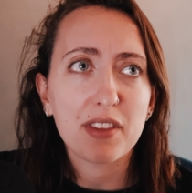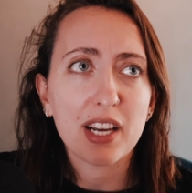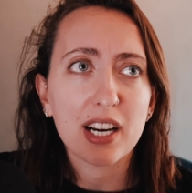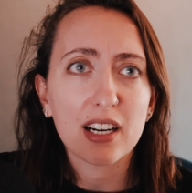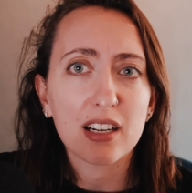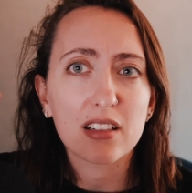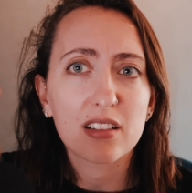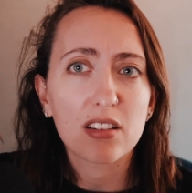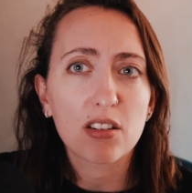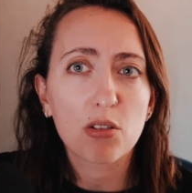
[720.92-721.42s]
if
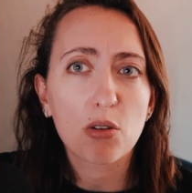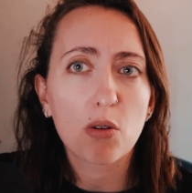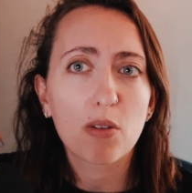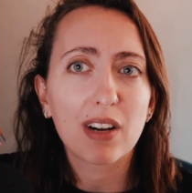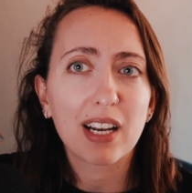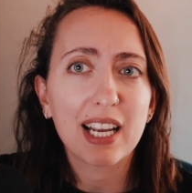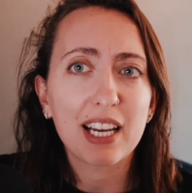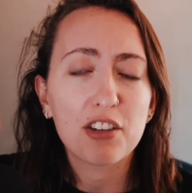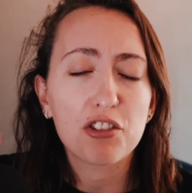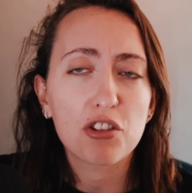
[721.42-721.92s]
there's a
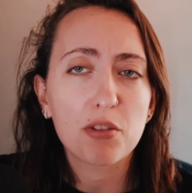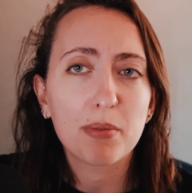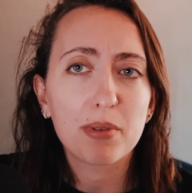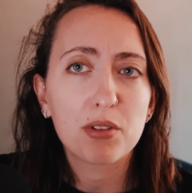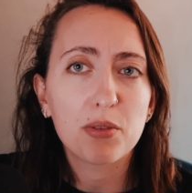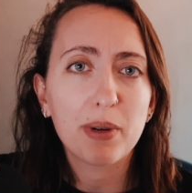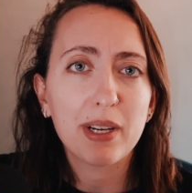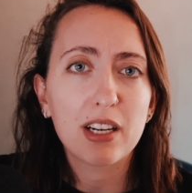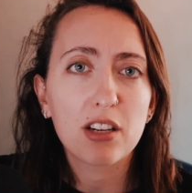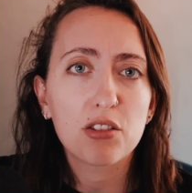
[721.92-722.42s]
correlation
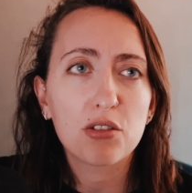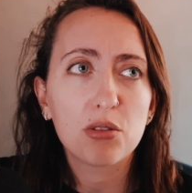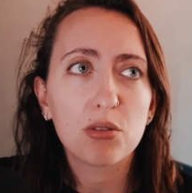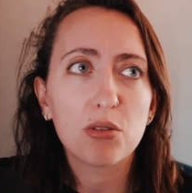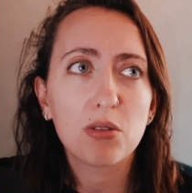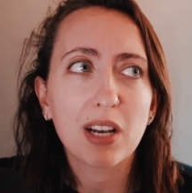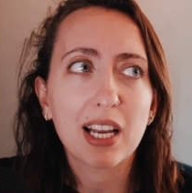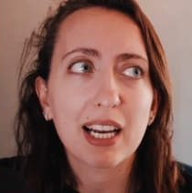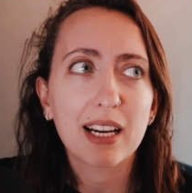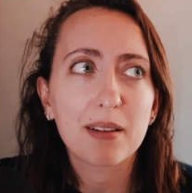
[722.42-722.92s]
between the
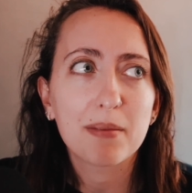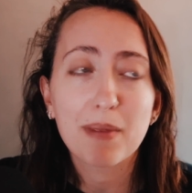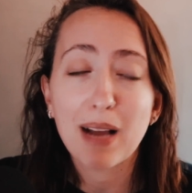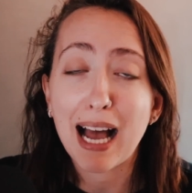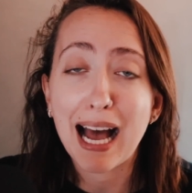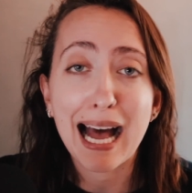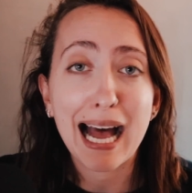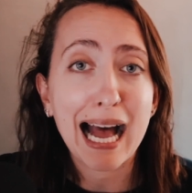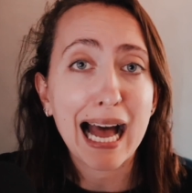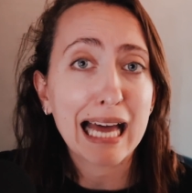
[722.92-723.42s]
two, like,
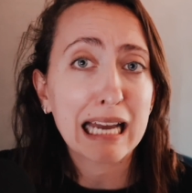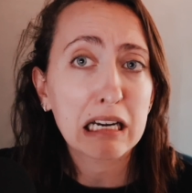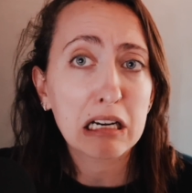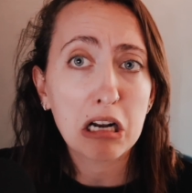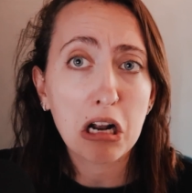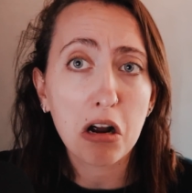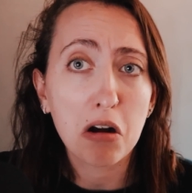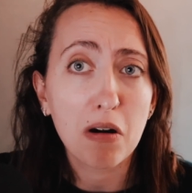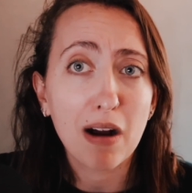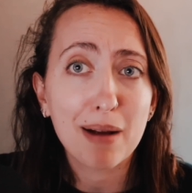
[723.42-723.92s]
I, I
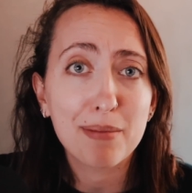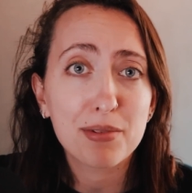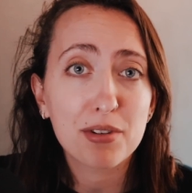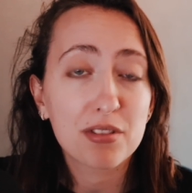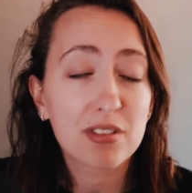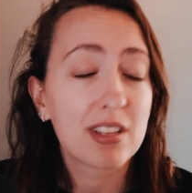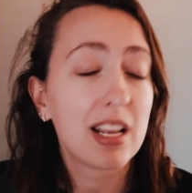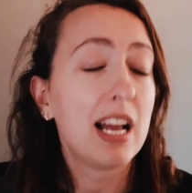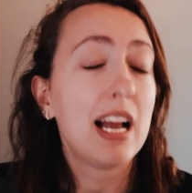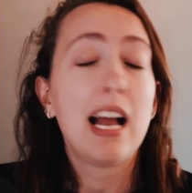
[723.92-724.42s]
don't know, I'm
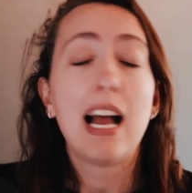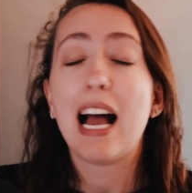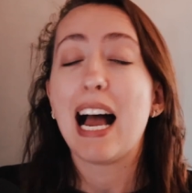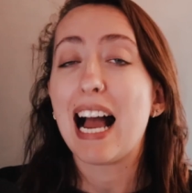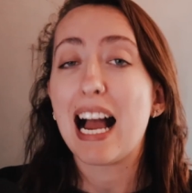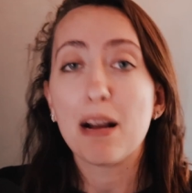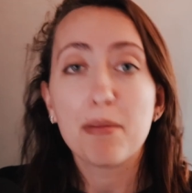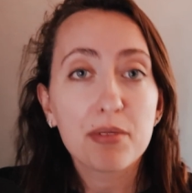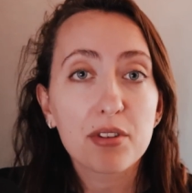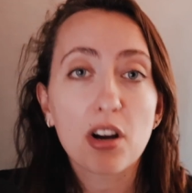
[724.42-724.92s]
just,
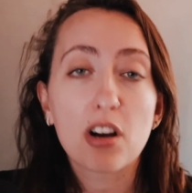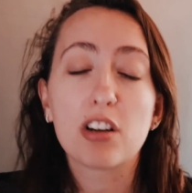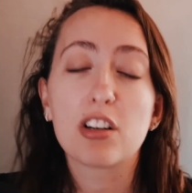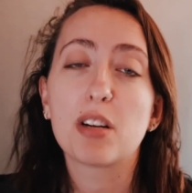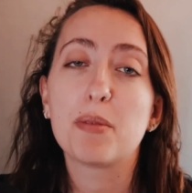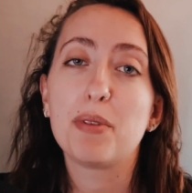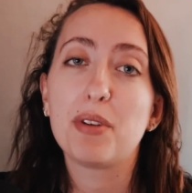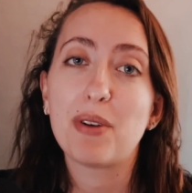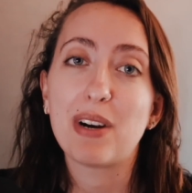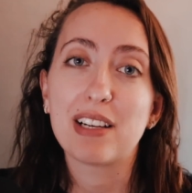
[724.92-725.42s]
I'm an R
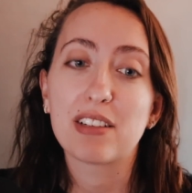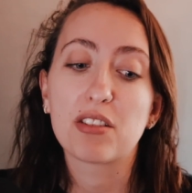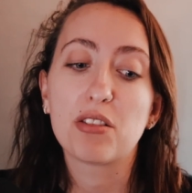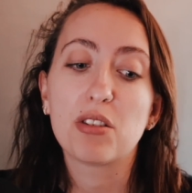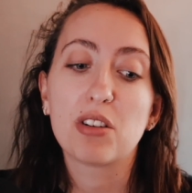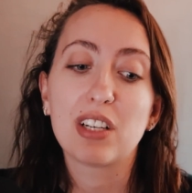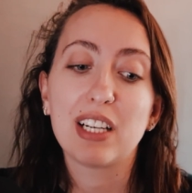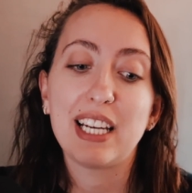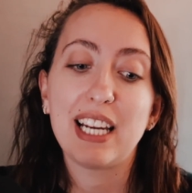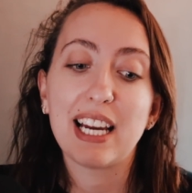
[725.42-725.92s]
W S
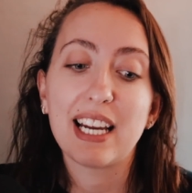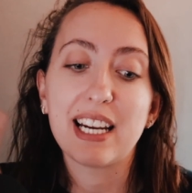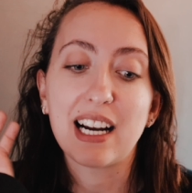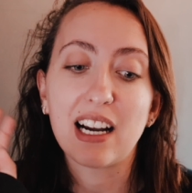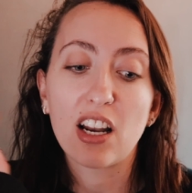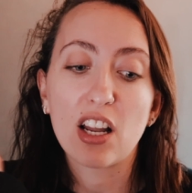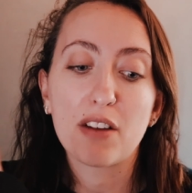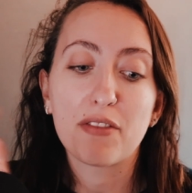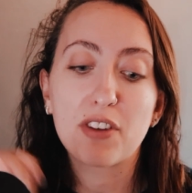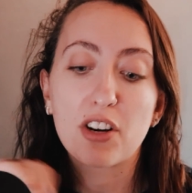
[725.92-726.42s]
girly, and I
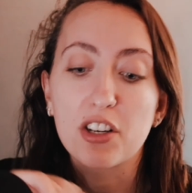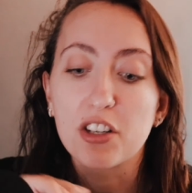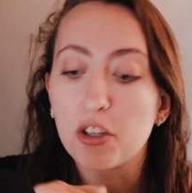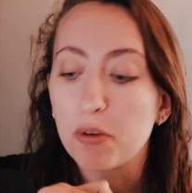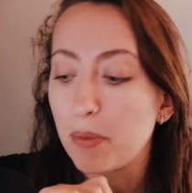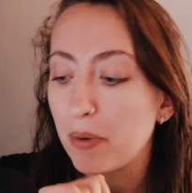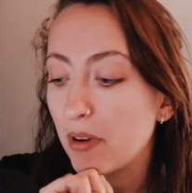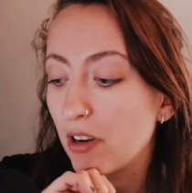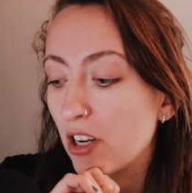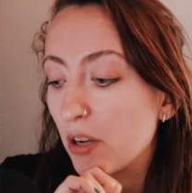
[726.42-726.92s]
love R
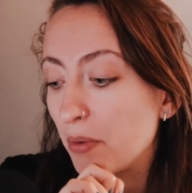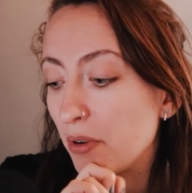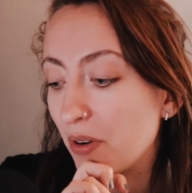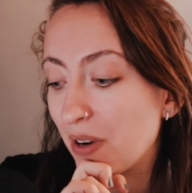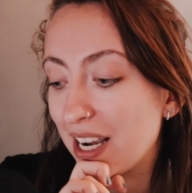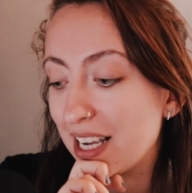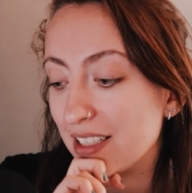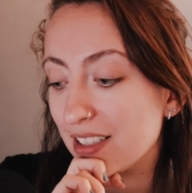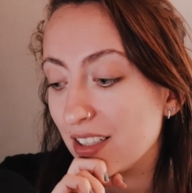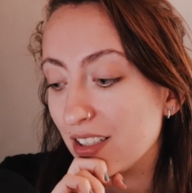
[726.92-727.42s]

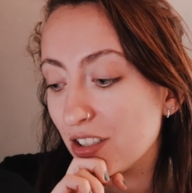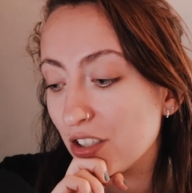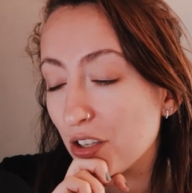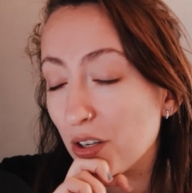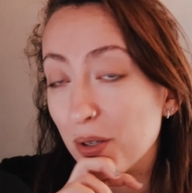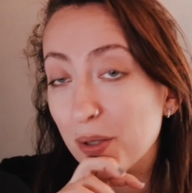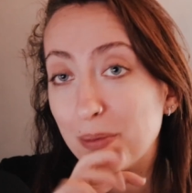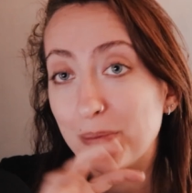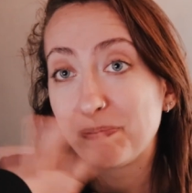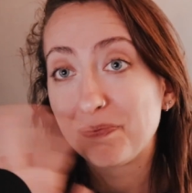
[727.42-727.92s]
W S,
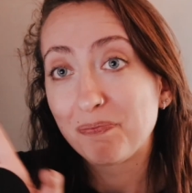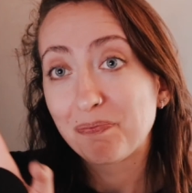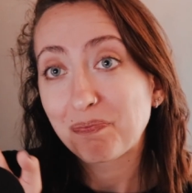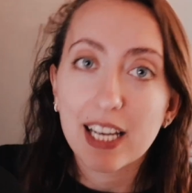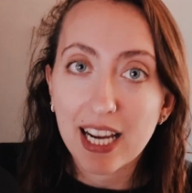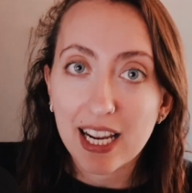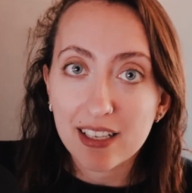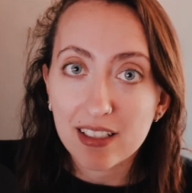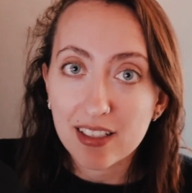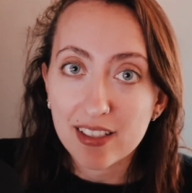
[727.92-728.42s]
so.
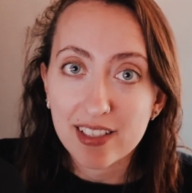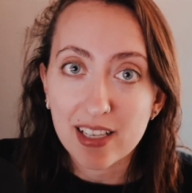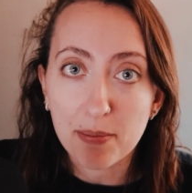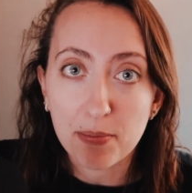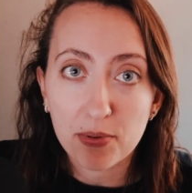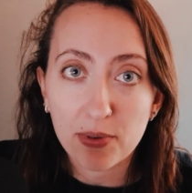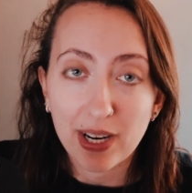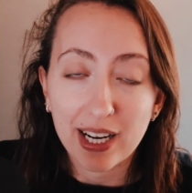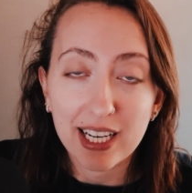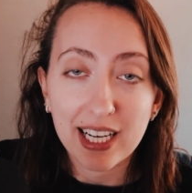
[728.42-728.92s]
Again,
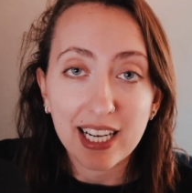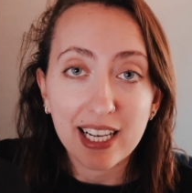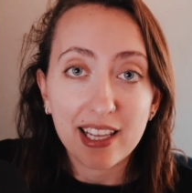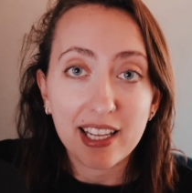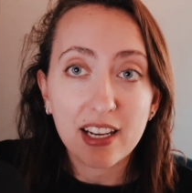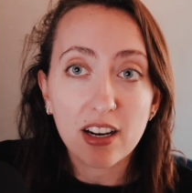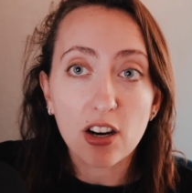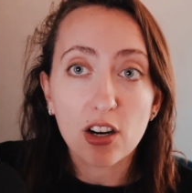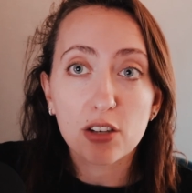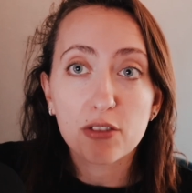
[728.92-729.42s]
separating
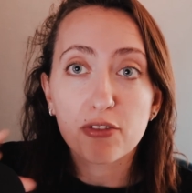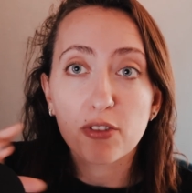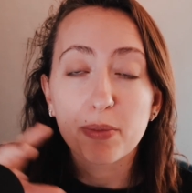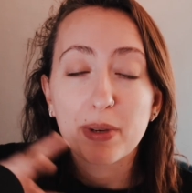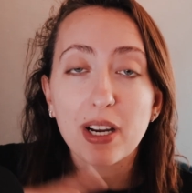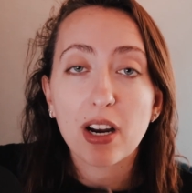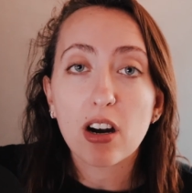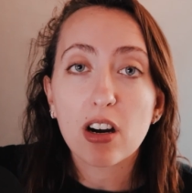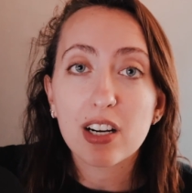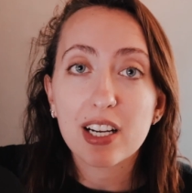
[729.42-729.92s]
the art from
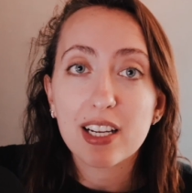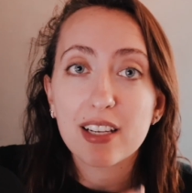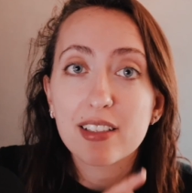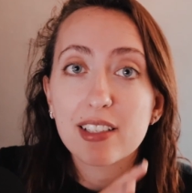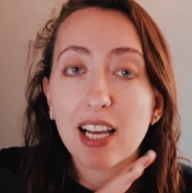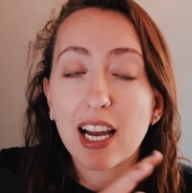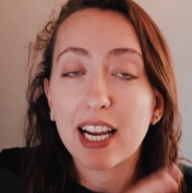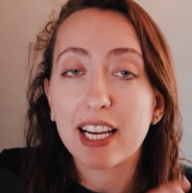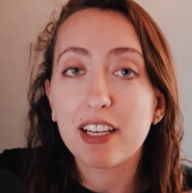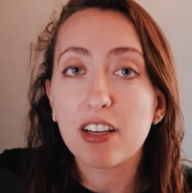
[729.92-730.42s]
the
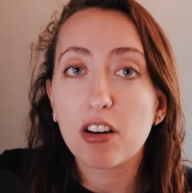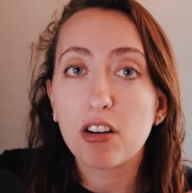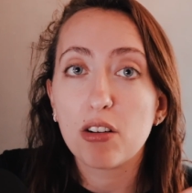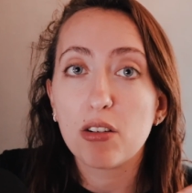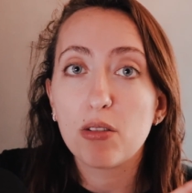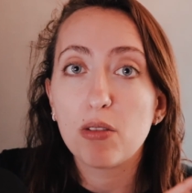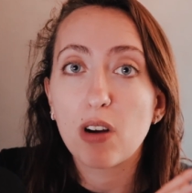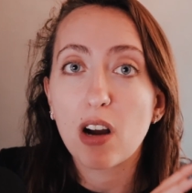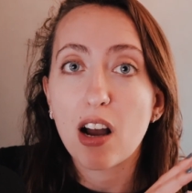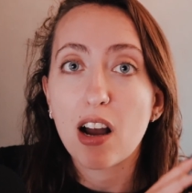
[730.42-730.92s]
artist, I
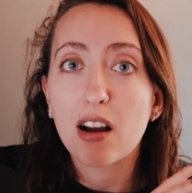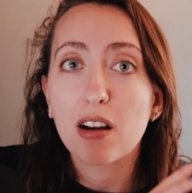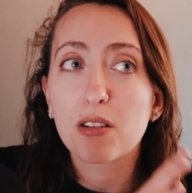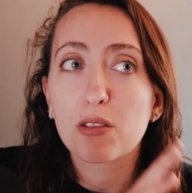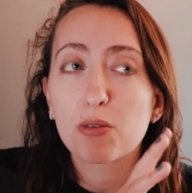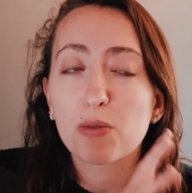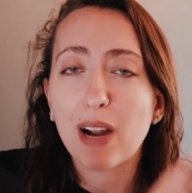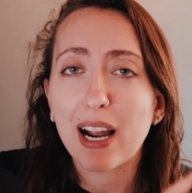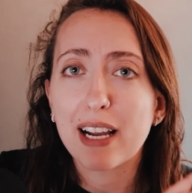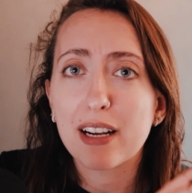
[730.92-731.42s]
know uh,
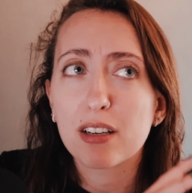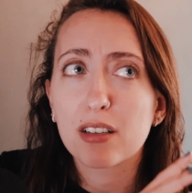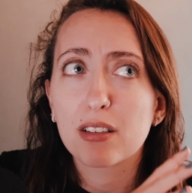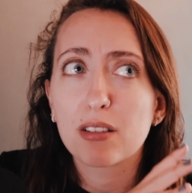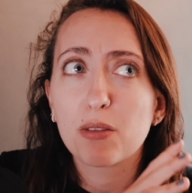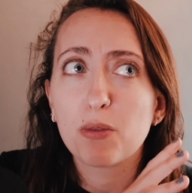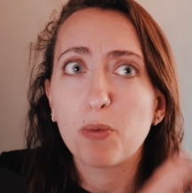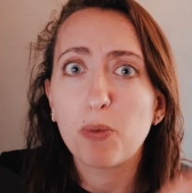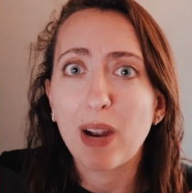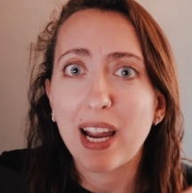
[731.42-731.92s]

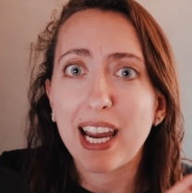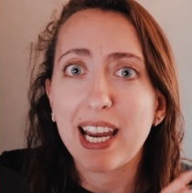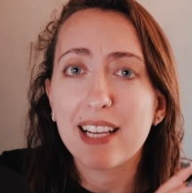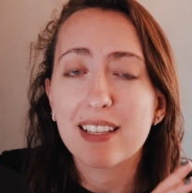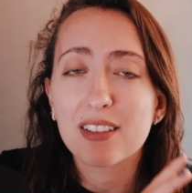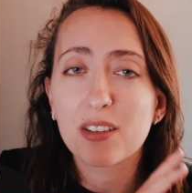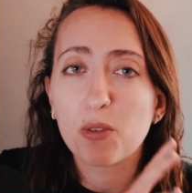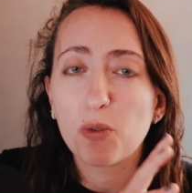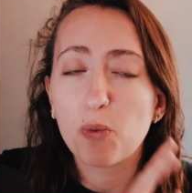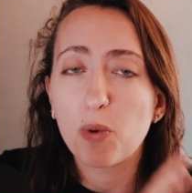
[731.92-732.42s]
Rider
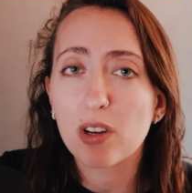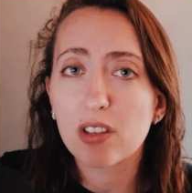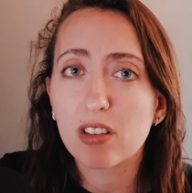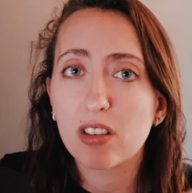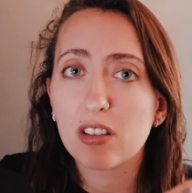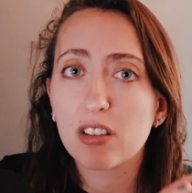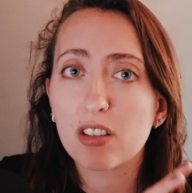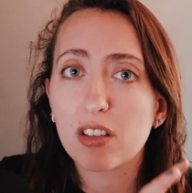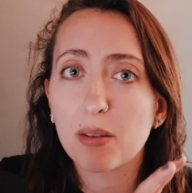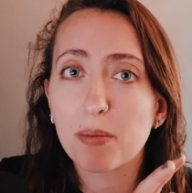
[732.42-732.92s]
Waite
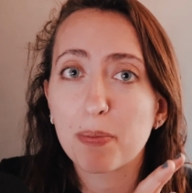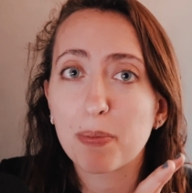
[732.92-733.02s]
wasn't